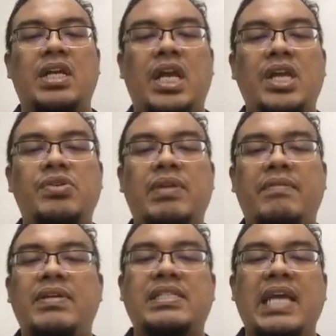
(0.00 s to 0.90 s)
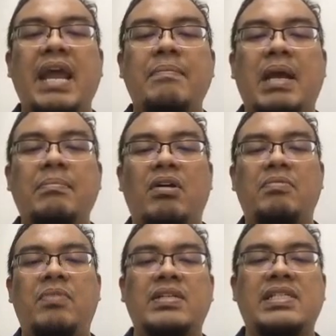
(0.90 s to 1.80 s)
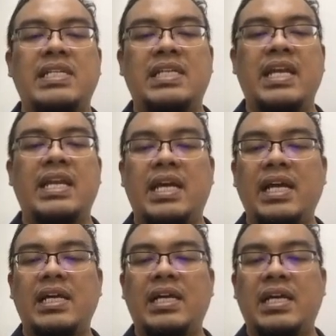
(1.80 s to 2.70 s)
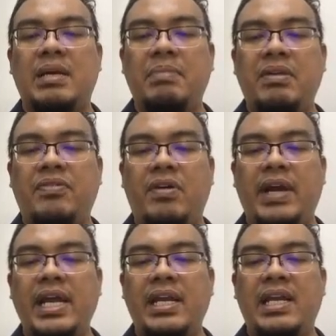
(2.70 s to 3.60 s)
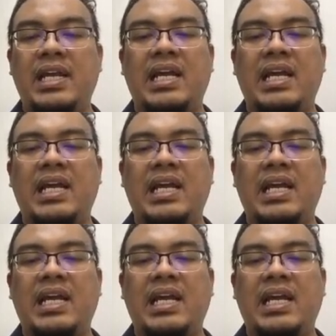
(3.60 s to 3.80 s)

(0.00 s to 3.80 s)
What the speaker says: he should have the same number of boxes in the before and